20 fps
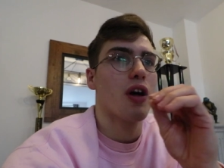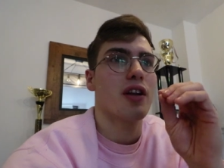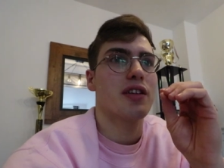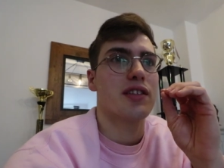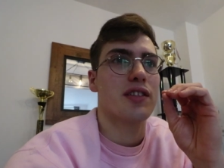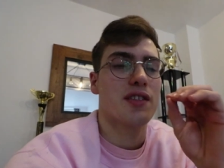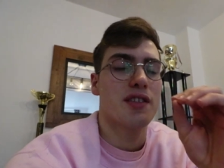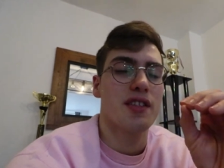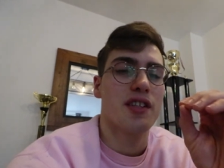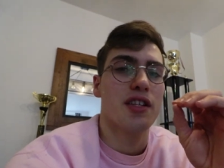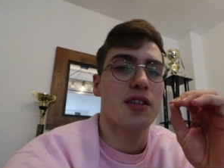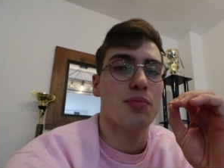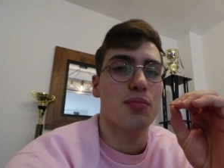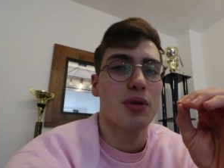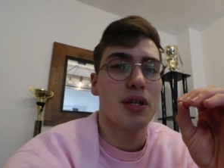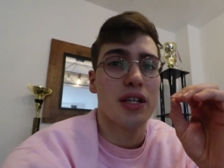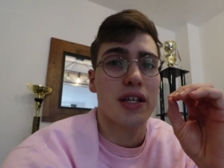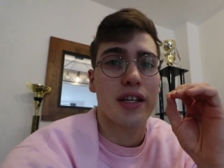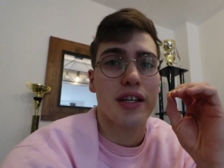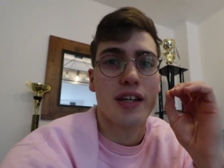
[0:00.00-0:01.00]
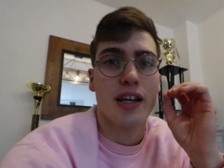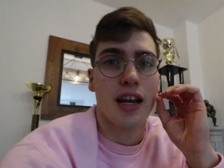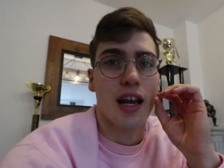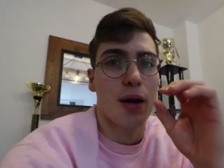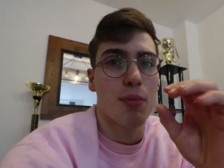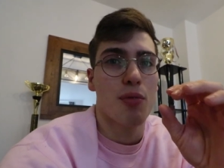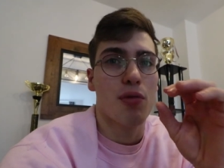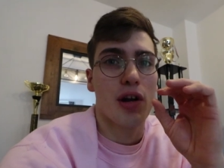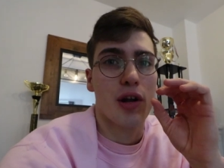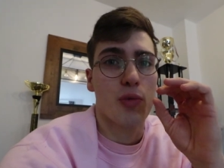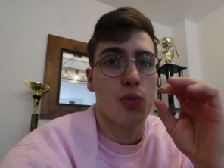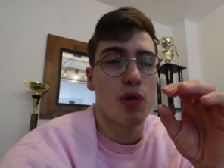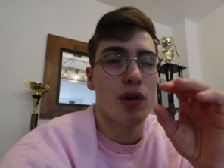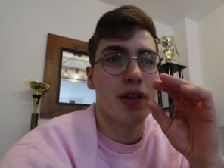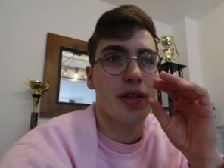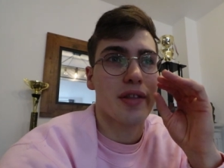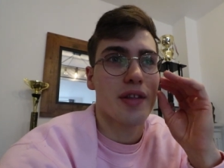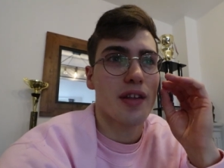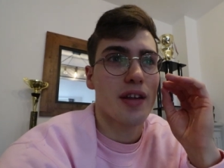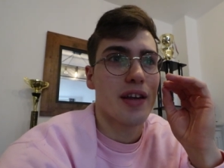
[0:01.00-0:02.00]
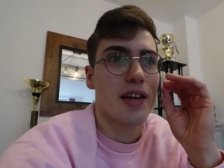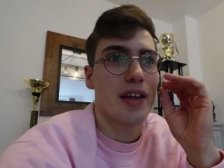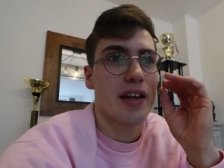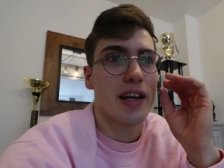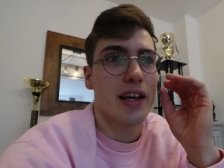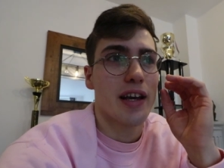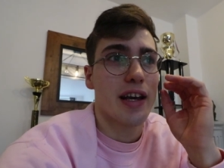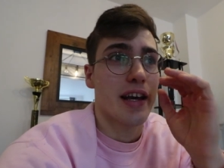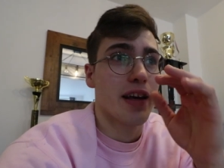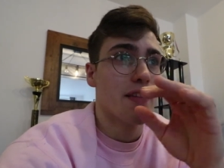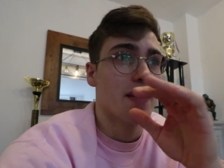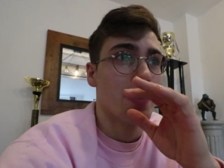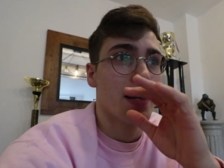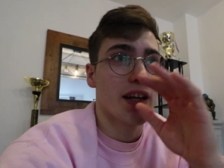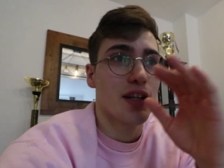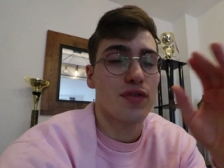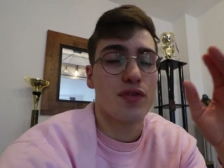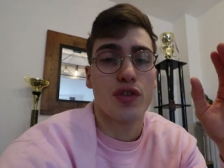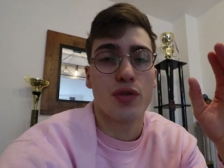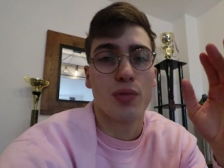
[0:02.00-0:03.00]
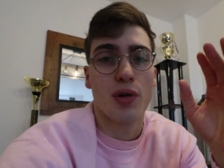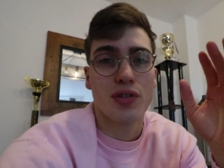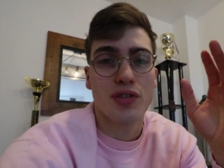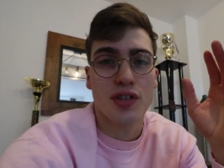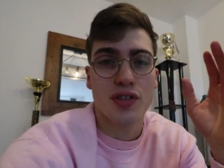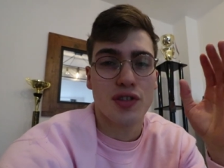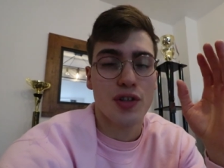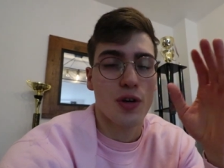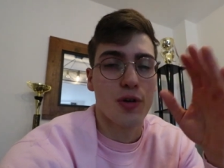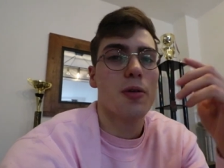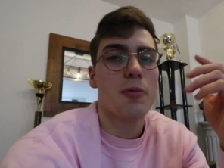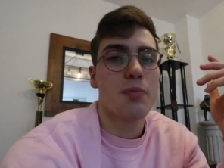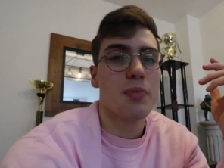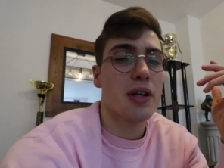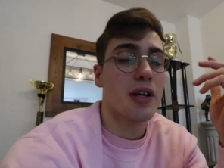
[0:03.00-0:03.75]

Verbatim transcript: like to see me collaborate with in the next few months or so,